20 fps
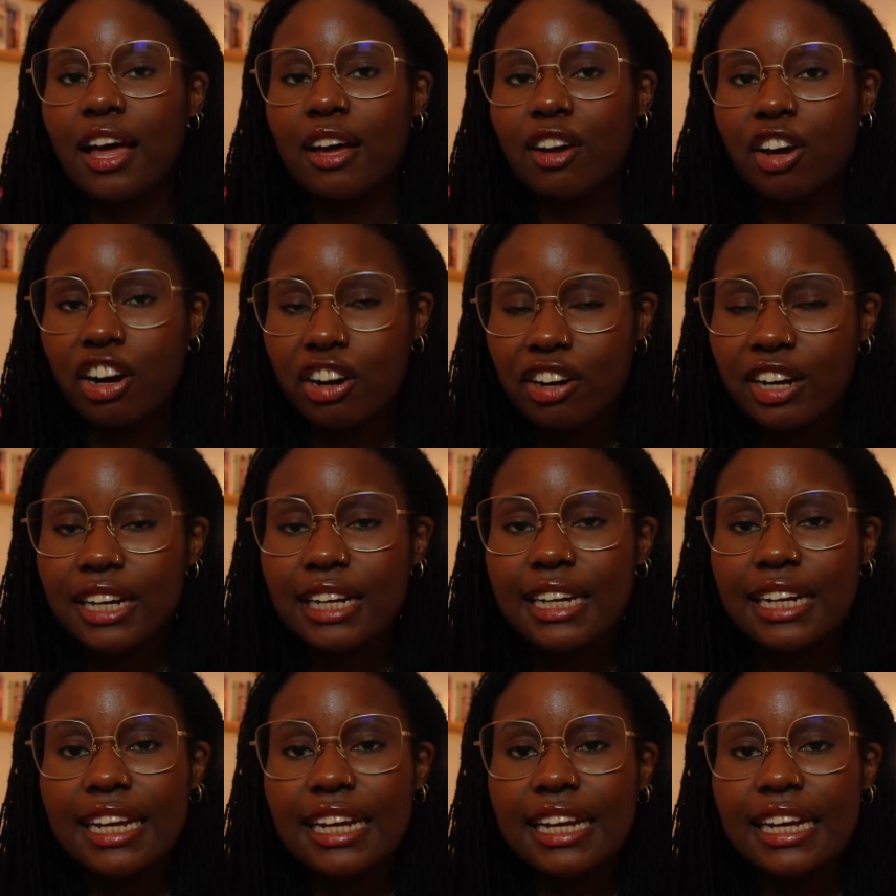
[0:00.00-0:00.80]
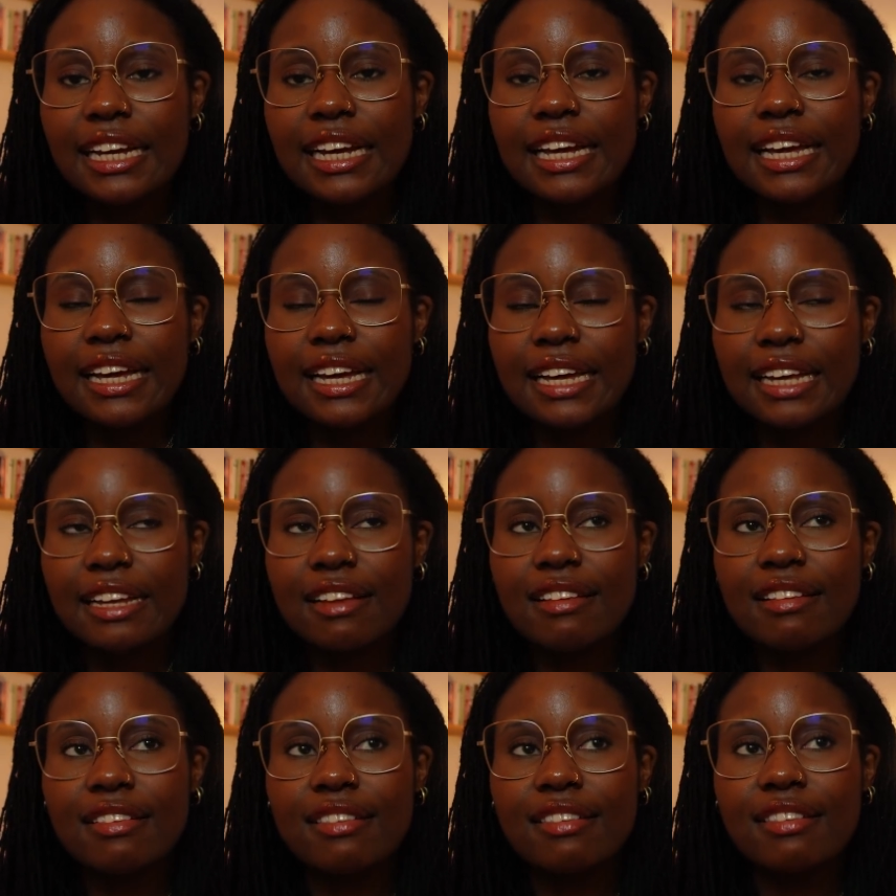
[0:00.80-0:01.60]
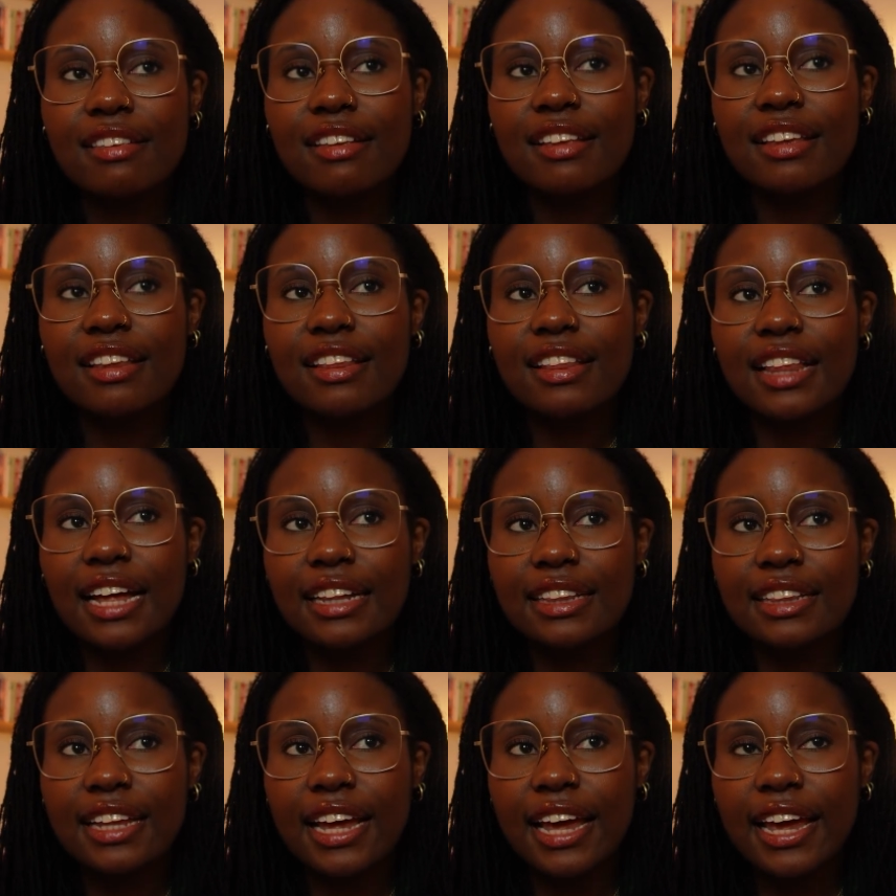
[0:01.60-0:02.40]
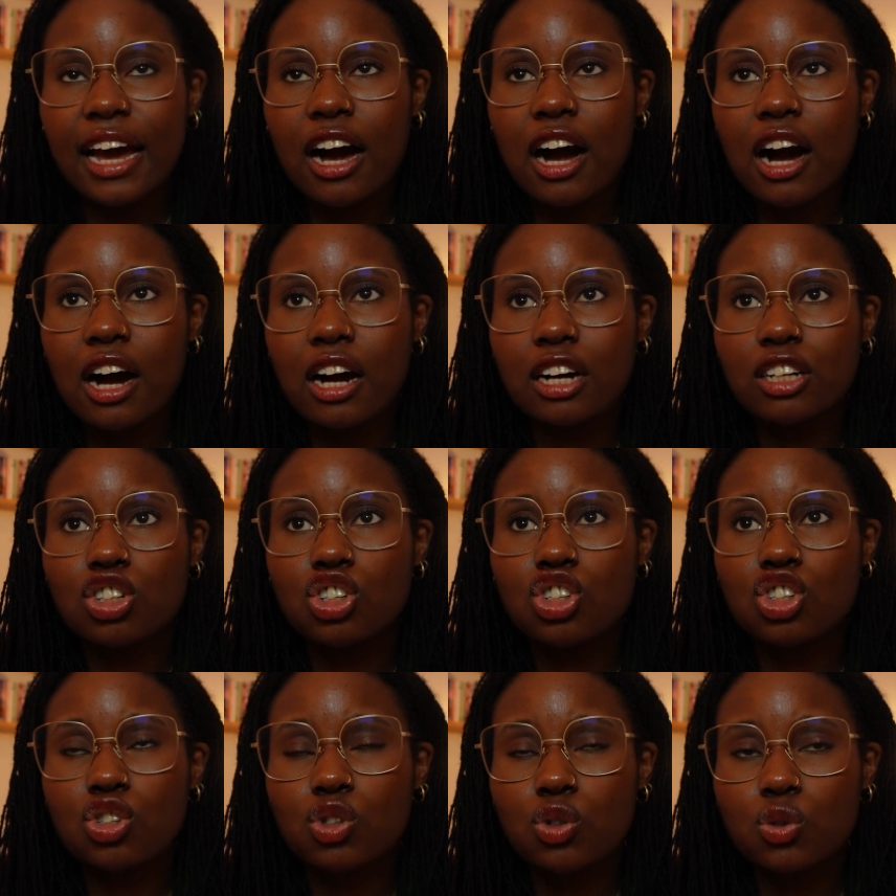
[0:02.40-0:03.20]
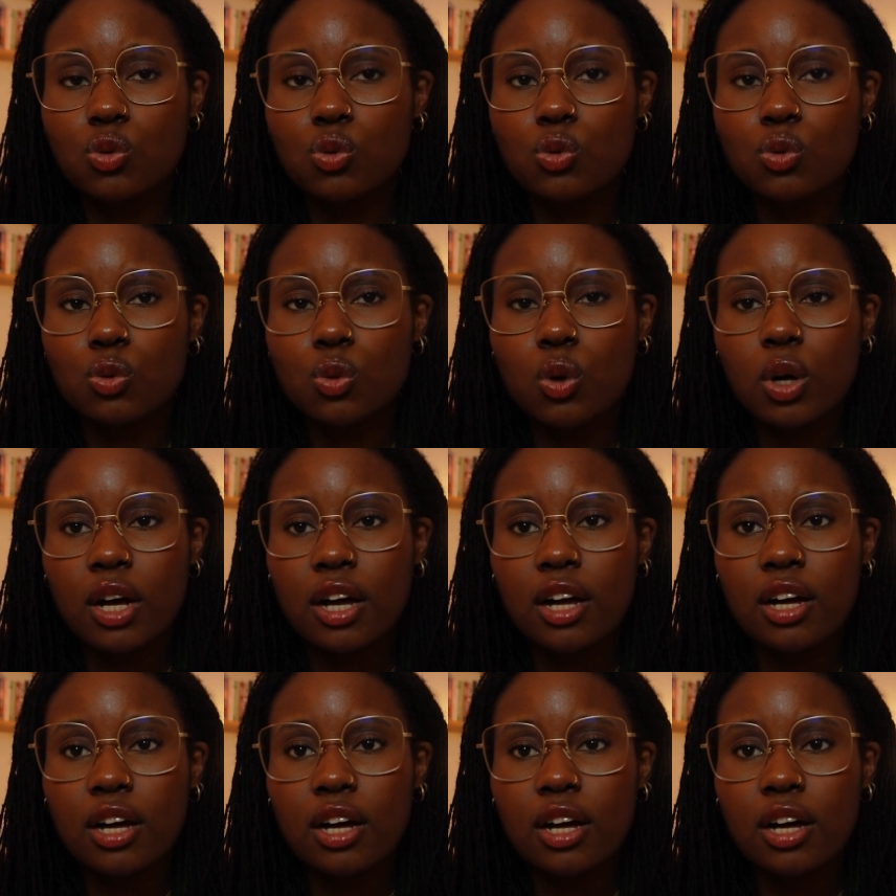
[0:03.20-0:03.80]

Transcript: currently is that they are too